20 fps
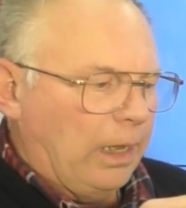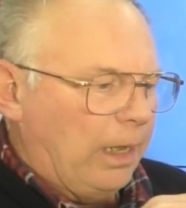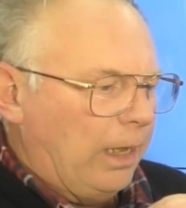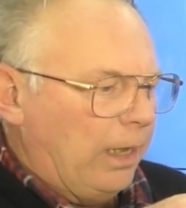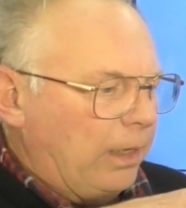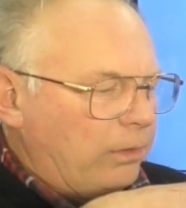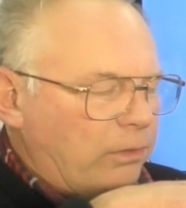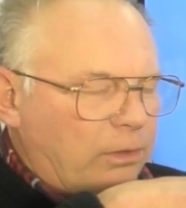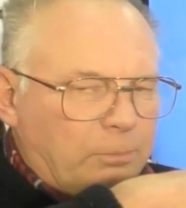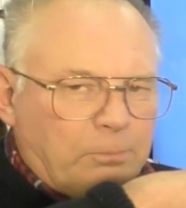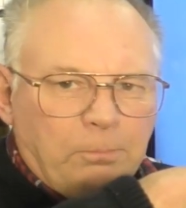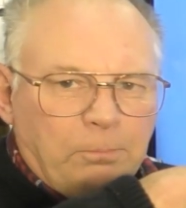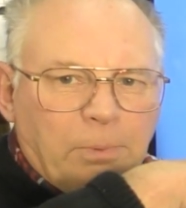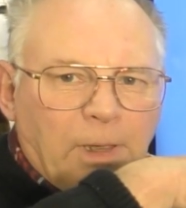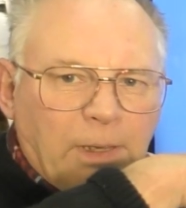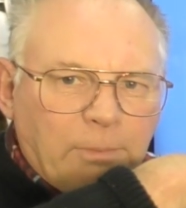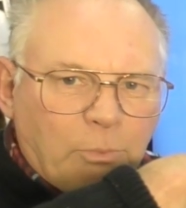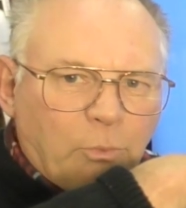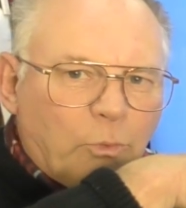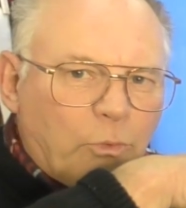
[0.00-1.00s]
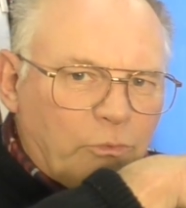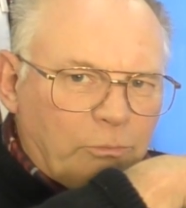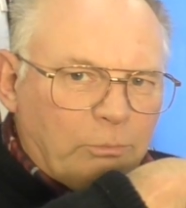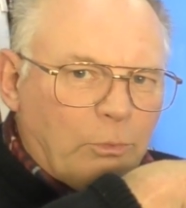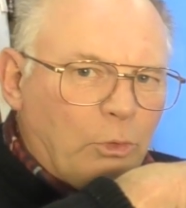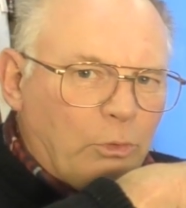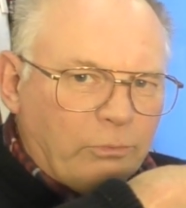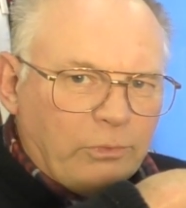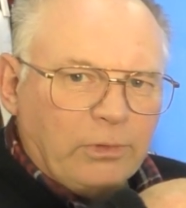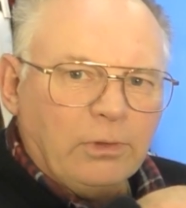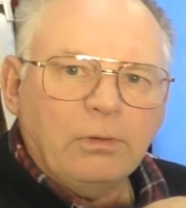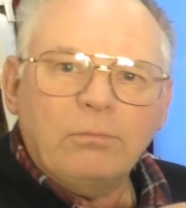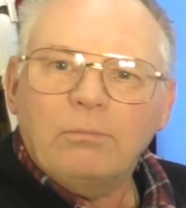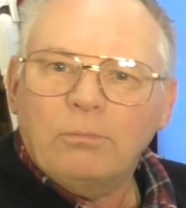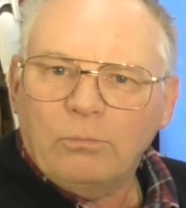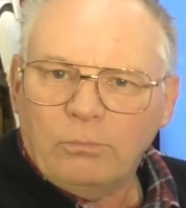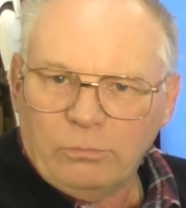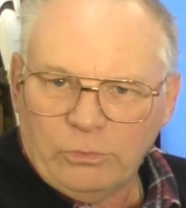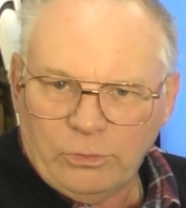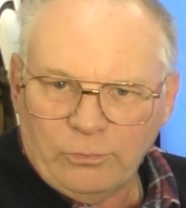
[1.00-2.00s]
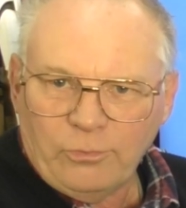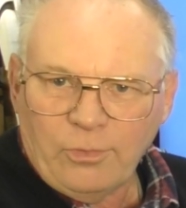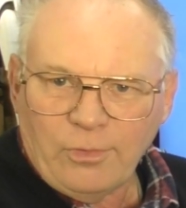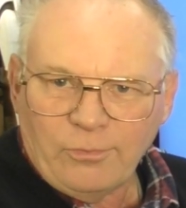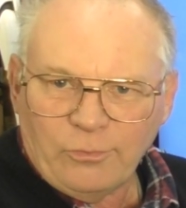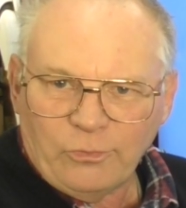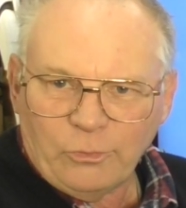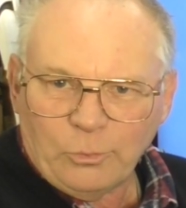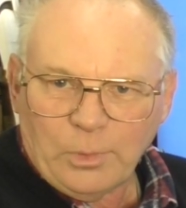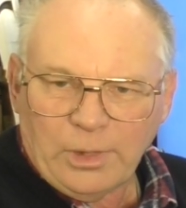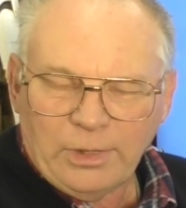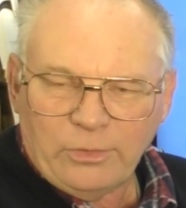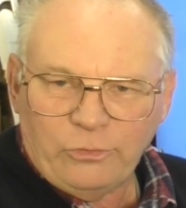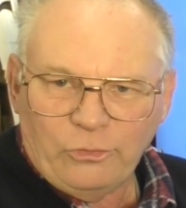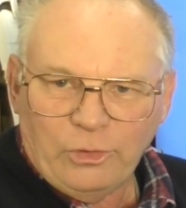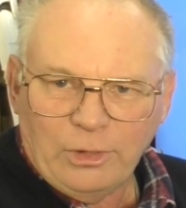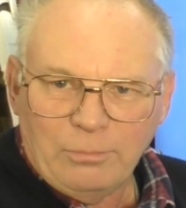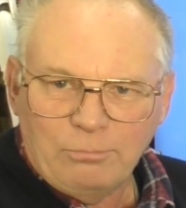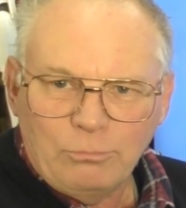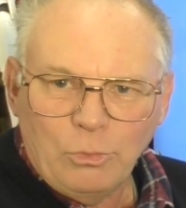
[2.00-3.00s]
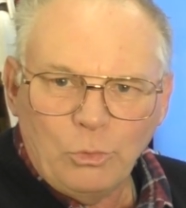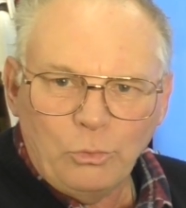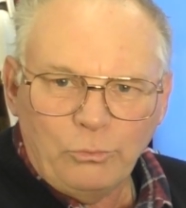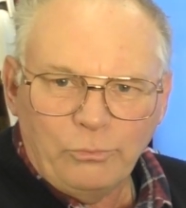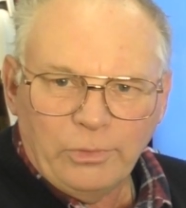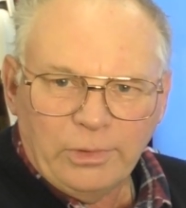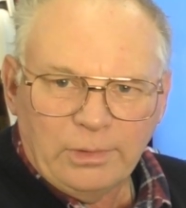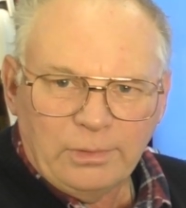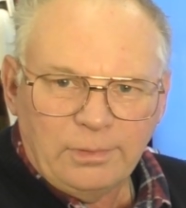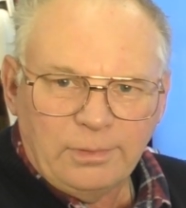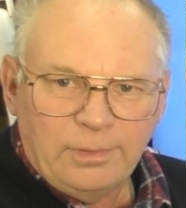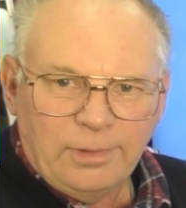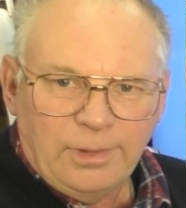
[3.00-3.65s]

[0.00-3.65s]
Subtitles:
and the paper was moving. The rivets were actually moving,